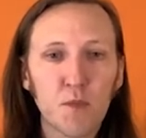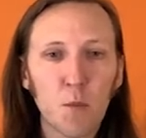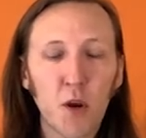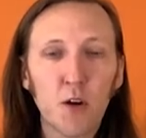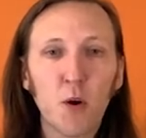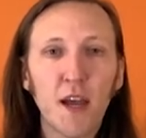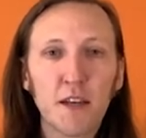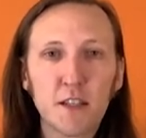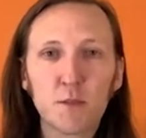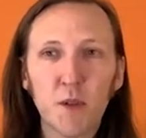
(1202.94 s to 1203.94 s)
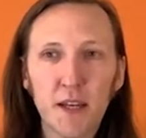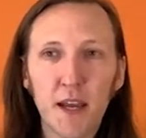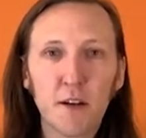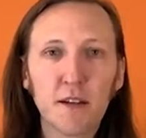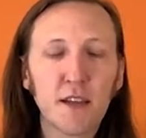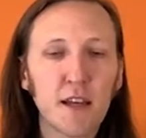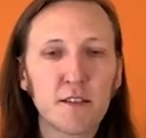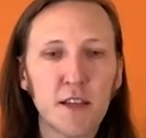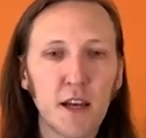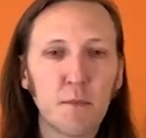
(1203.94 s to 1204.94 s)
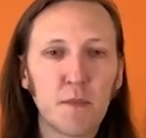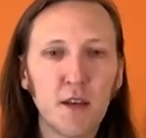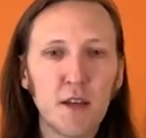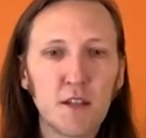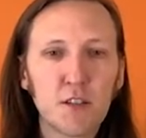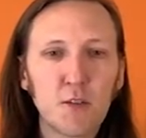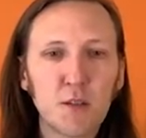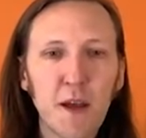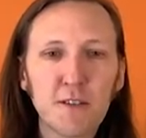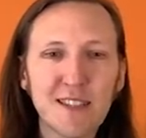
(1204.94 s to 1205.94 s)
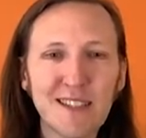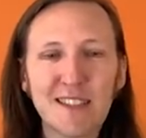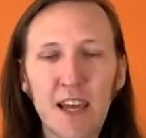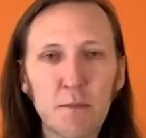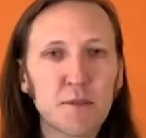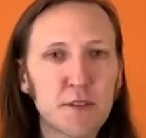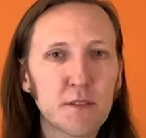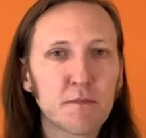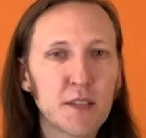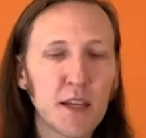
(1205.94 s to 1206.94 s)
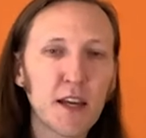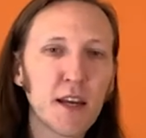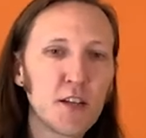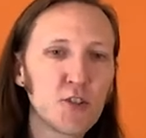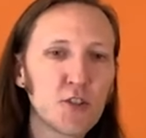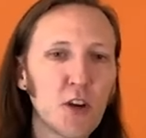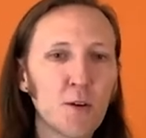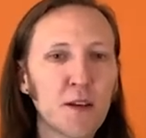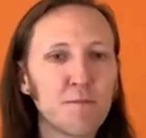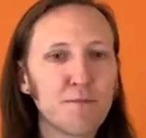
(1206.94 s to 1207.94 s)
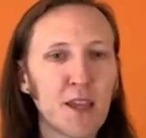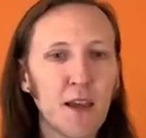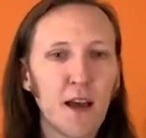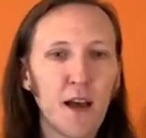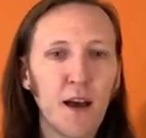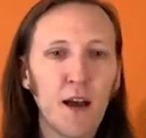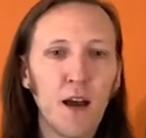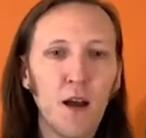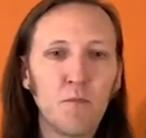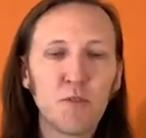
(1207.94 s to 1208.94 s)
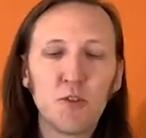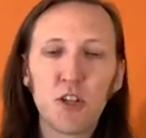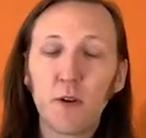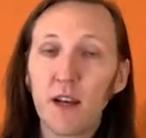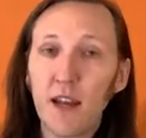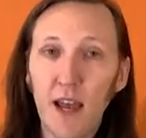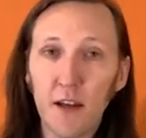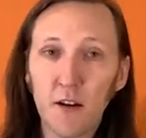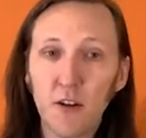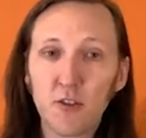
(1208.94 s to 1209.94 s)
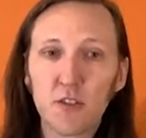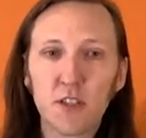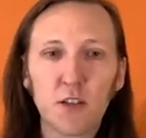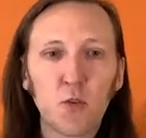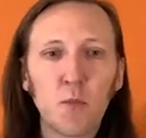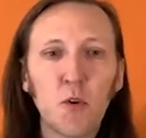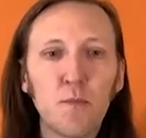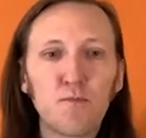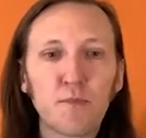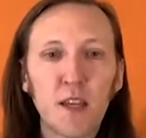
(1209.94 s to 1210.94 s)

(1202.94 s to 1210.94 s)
But I'll go ahead and explain how to get set up. So it's about 6 steps to get an engine going. You generate an add-on just like normal.